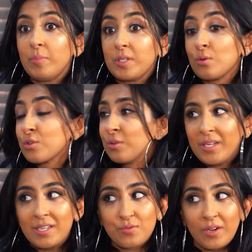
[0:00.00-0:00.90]
But social
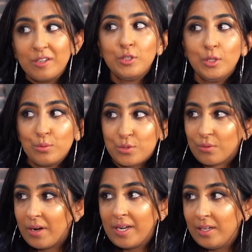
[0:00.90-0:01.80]
media is very new to
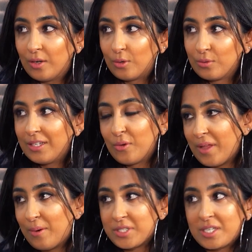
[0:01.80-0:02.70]
radio. You know,
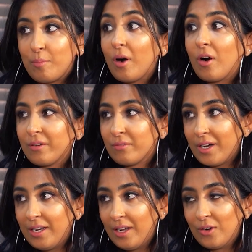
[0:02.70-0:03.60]
that wasn't a part of
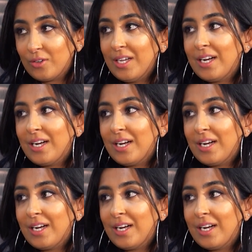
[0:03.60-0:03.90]
radio.